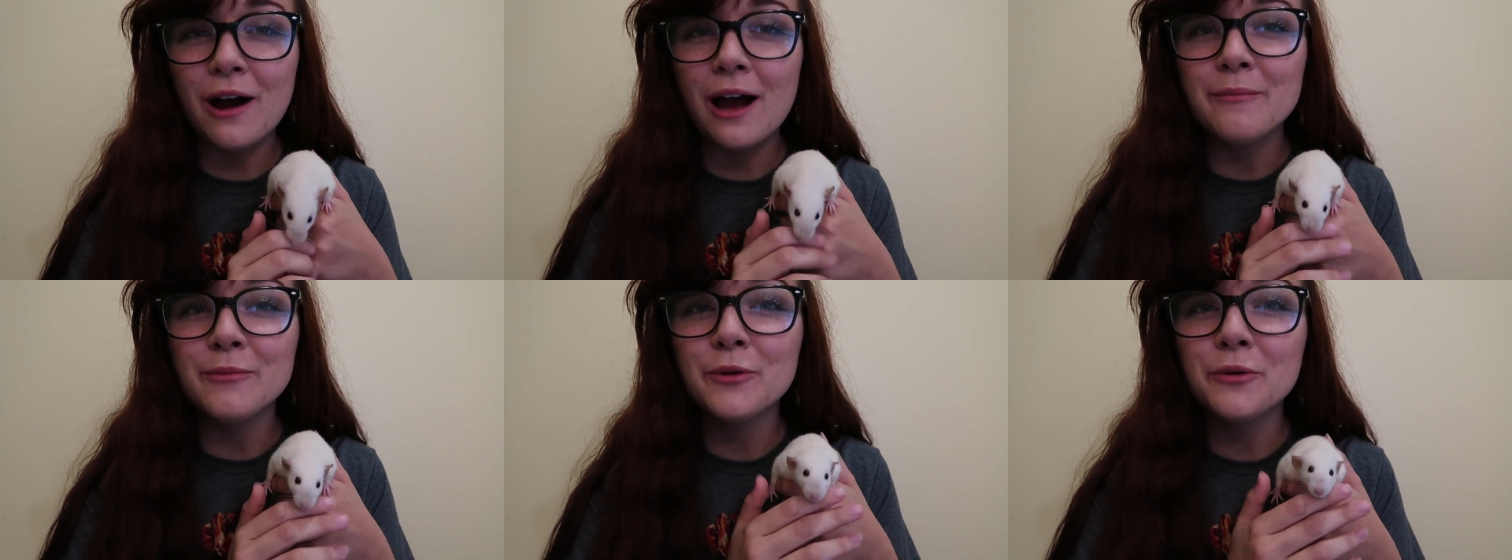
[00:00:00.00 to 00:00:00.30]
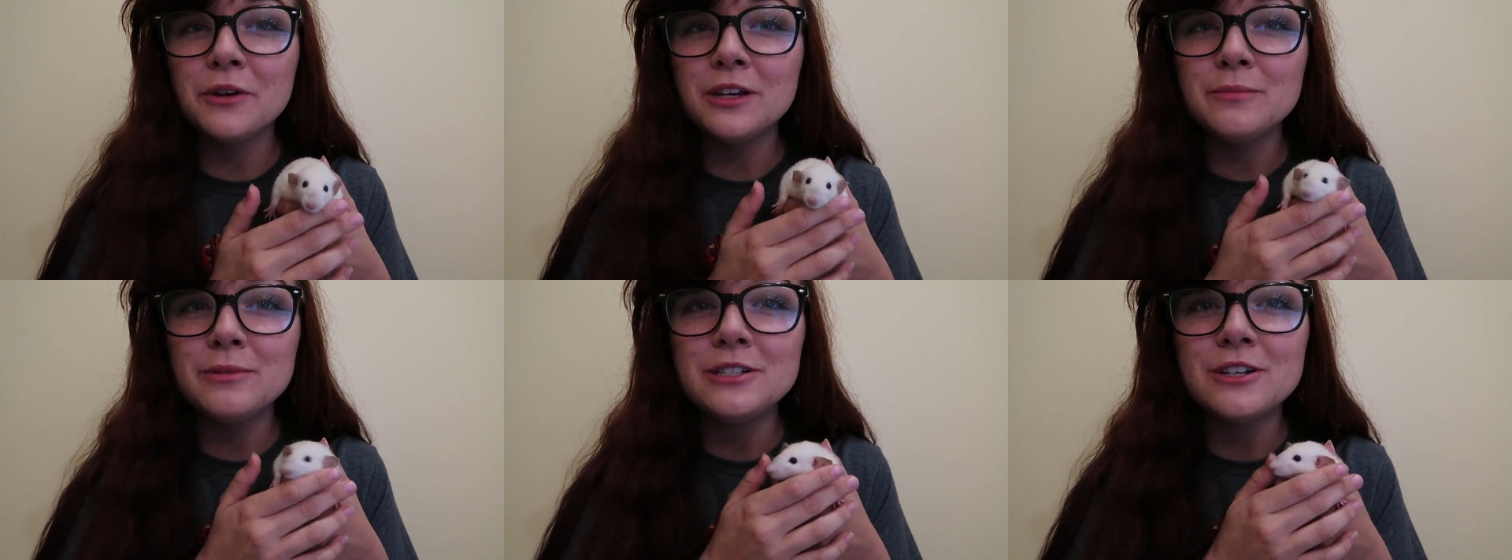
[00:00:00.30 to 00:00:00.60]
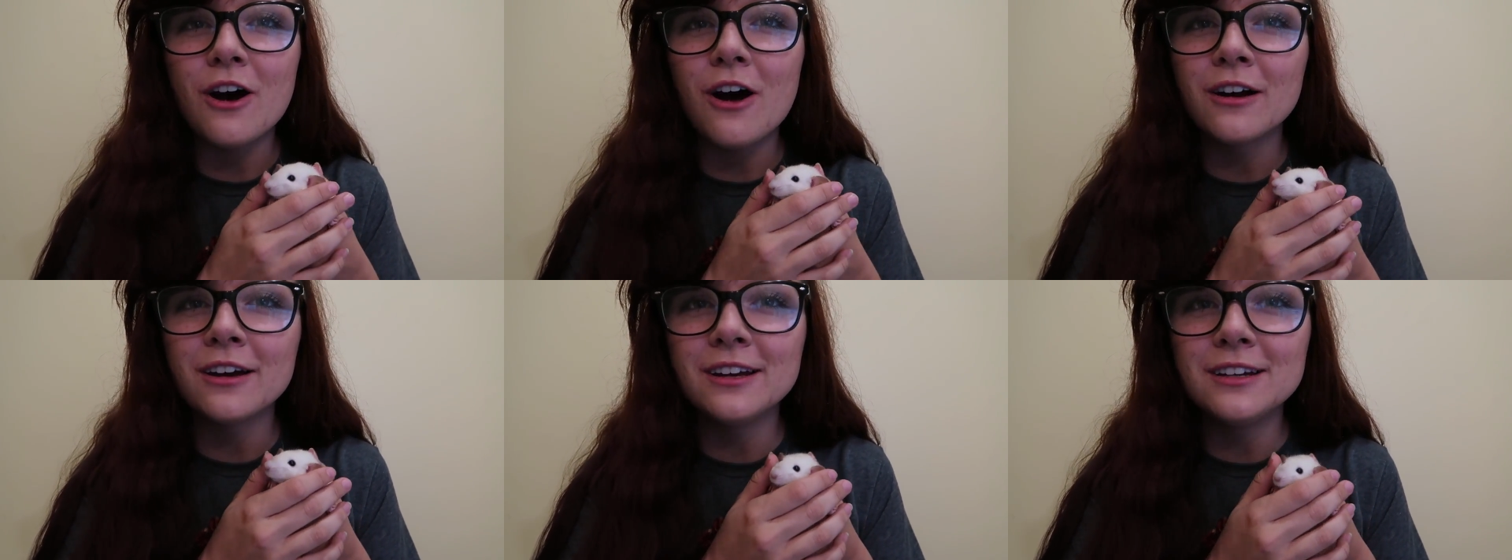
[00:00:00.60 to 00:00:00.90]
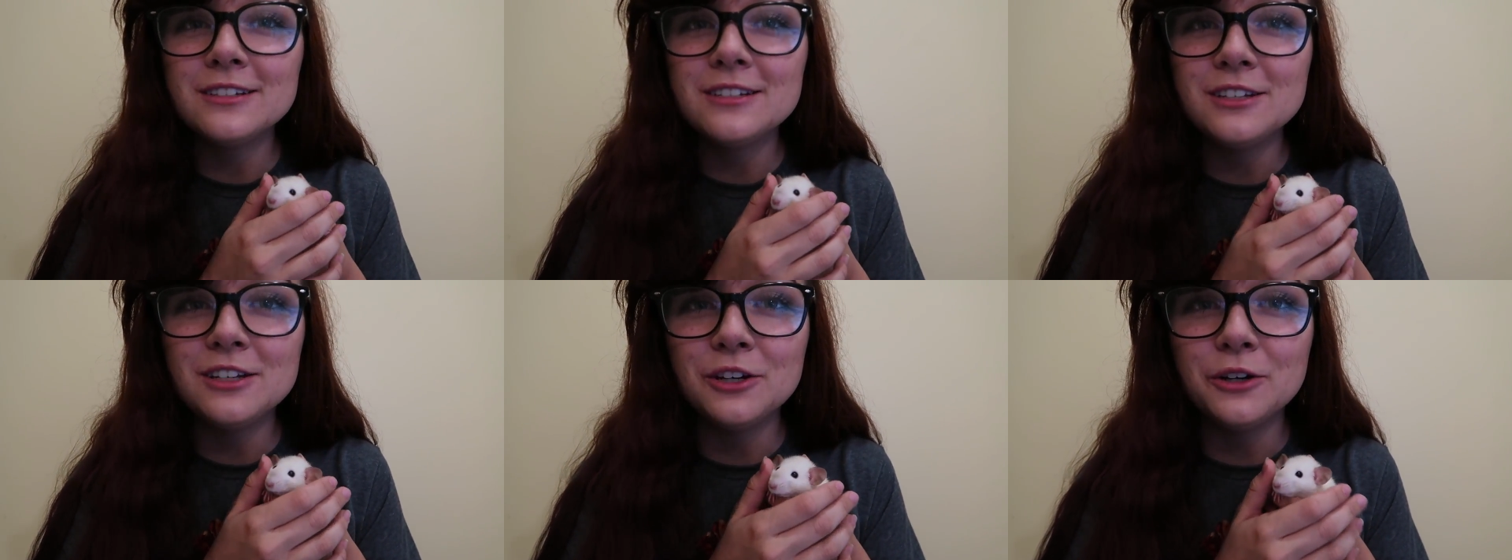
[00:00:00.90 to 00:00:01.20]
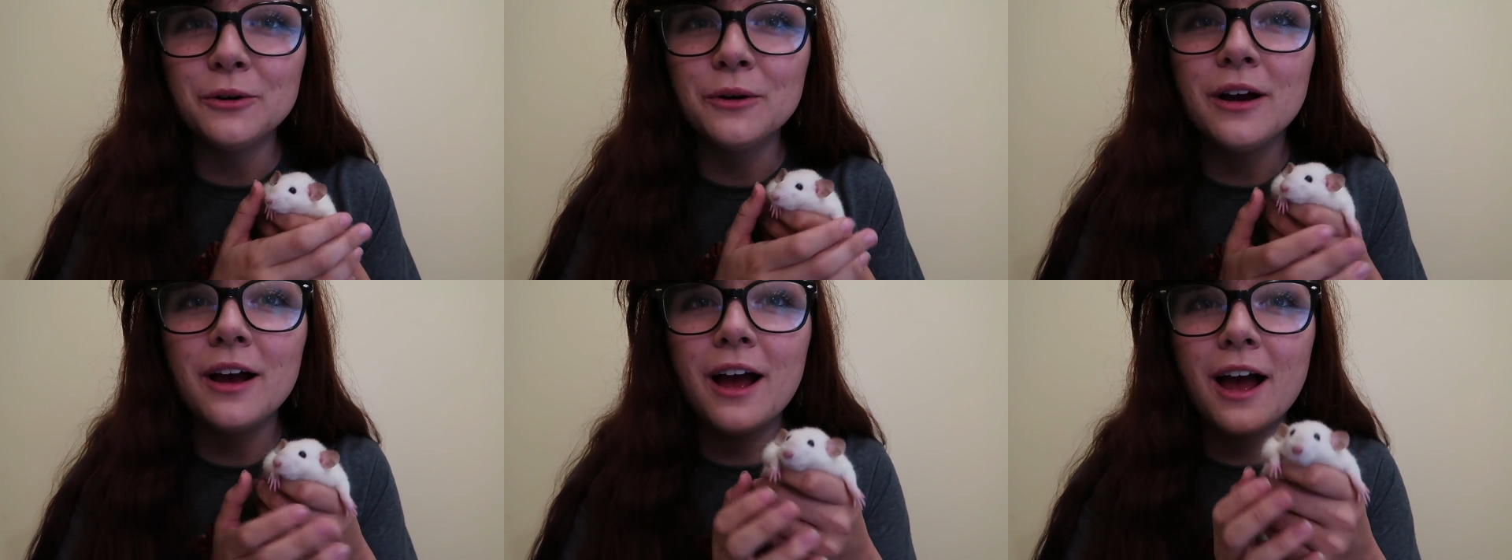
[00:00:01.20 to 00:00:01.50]
I'm going to be talking to
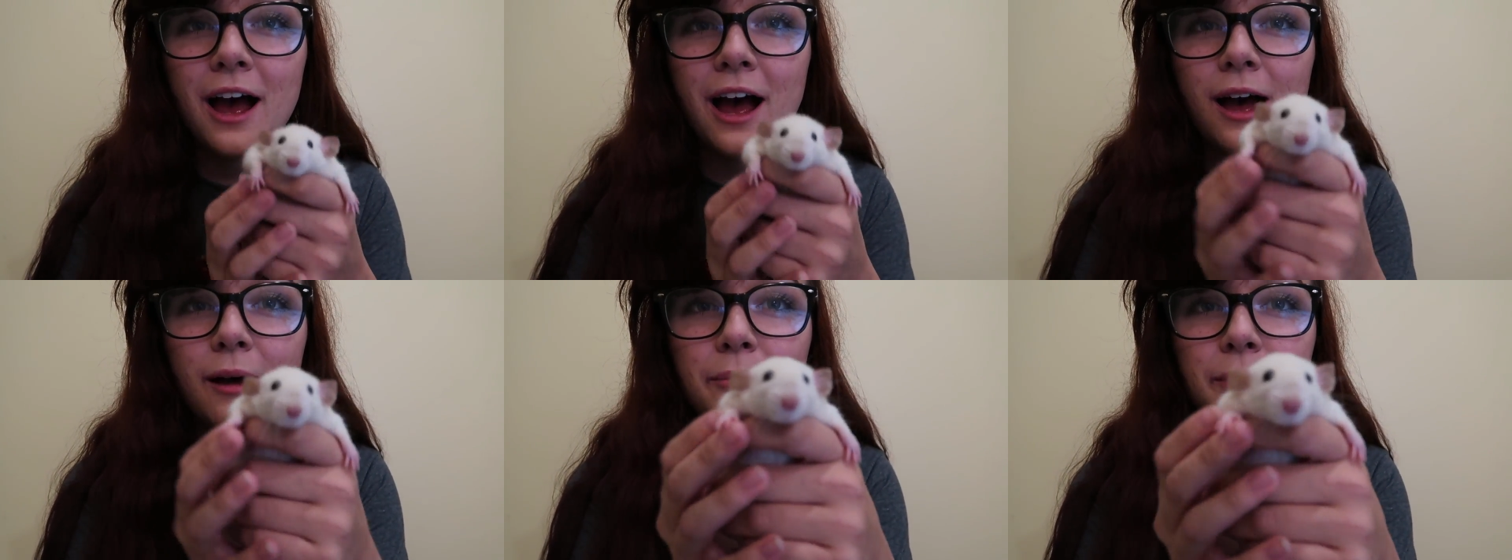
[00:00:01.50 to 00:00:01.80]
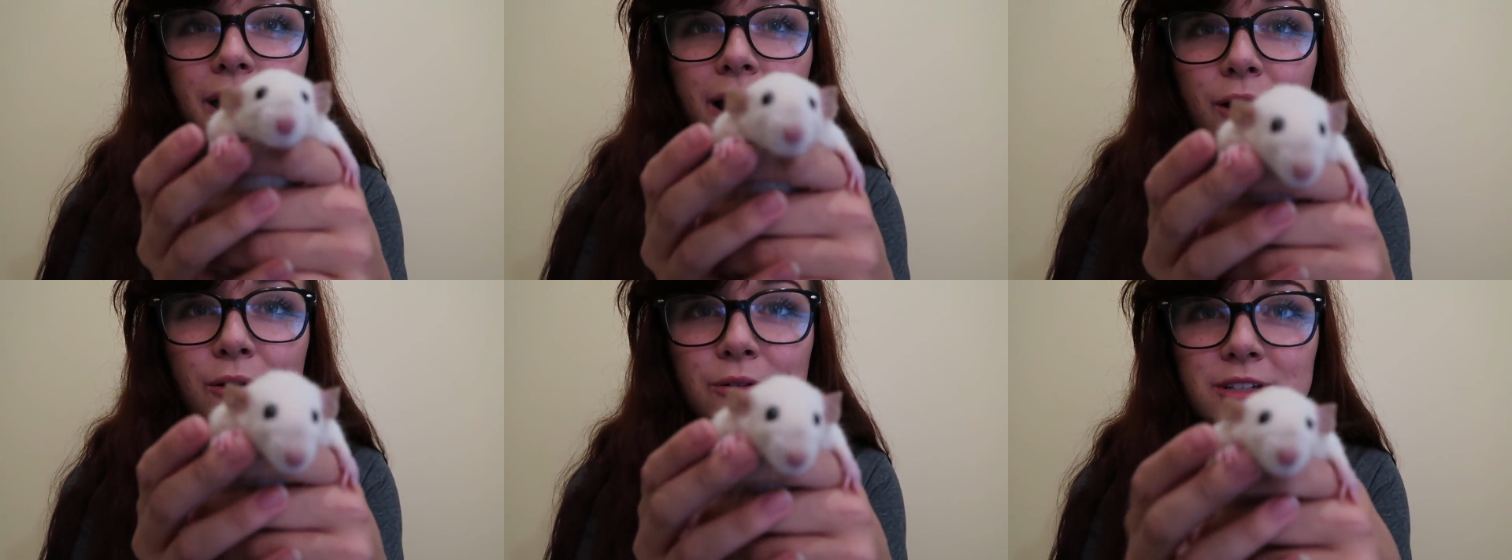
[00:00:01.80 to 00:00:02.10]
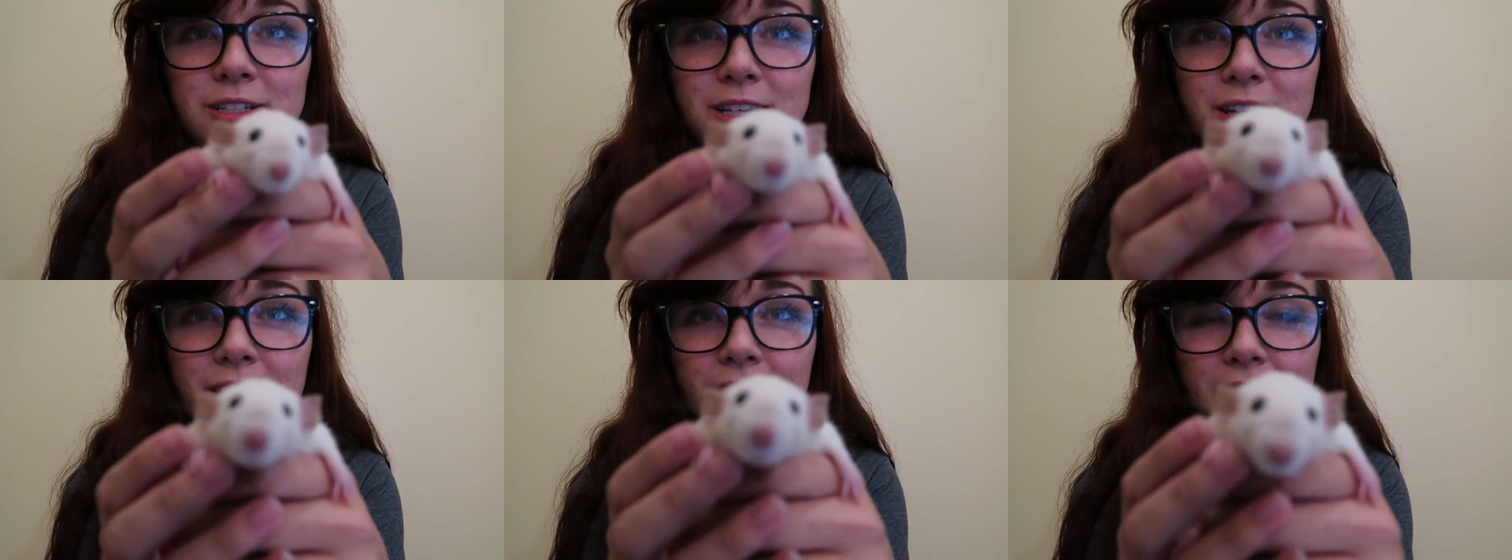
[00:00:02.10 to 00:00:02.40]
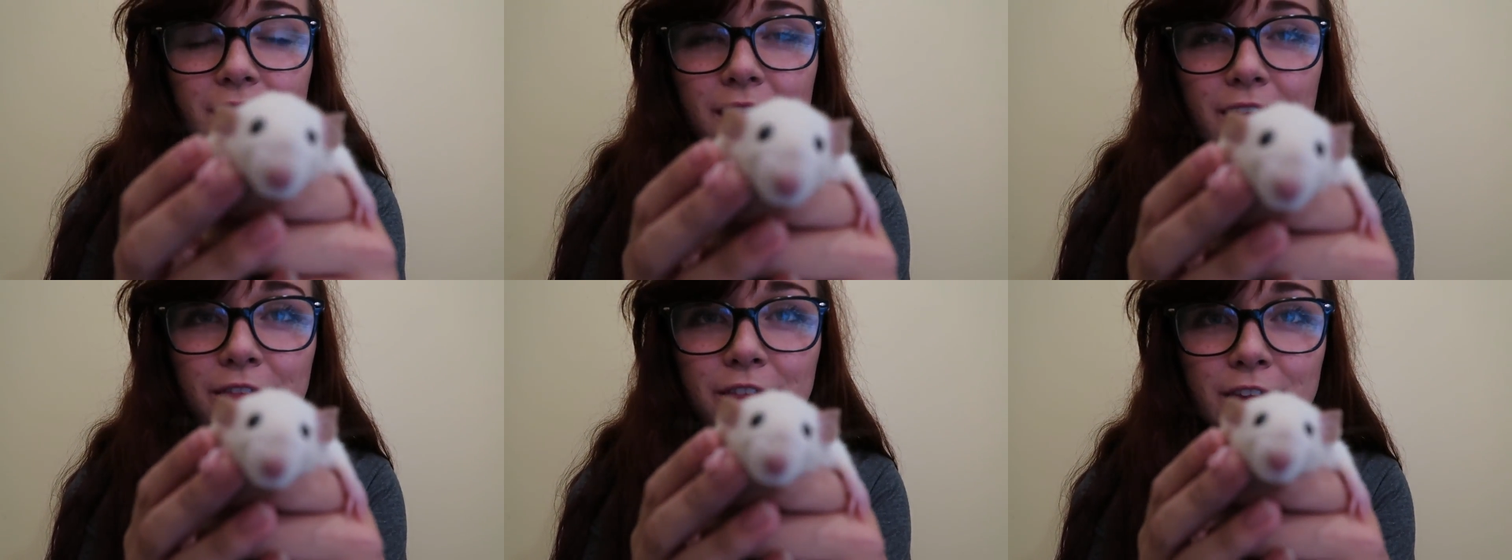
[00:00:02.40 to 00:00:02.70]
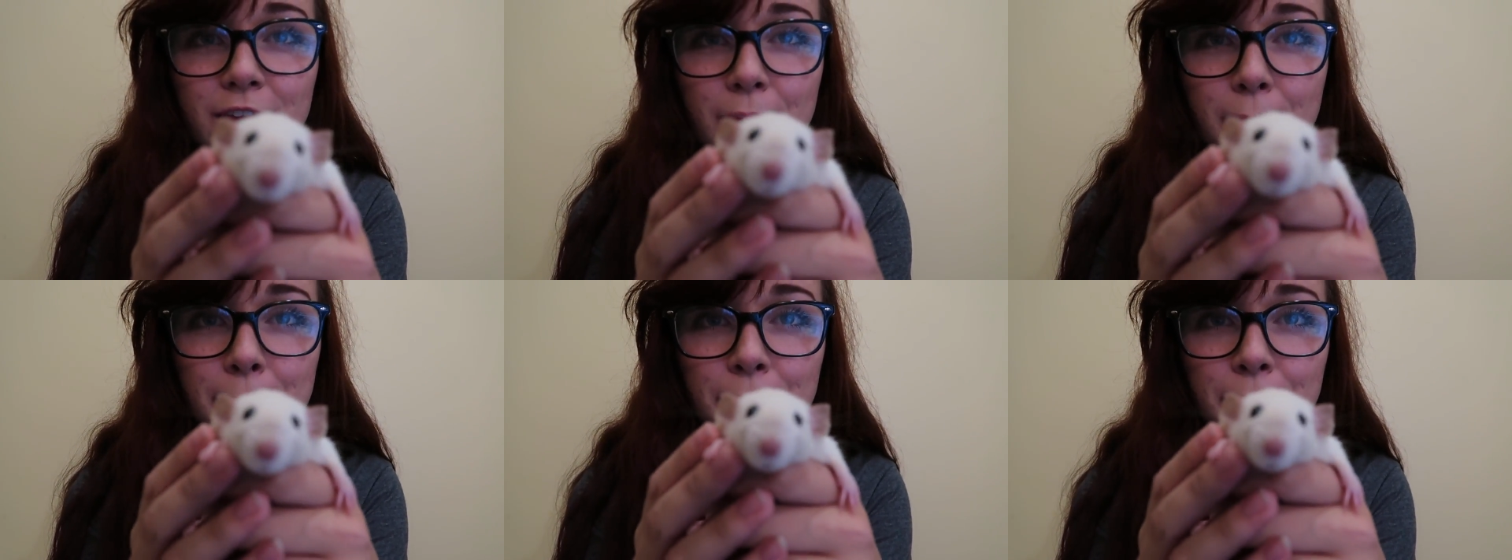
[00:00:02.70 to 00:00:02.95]
you about the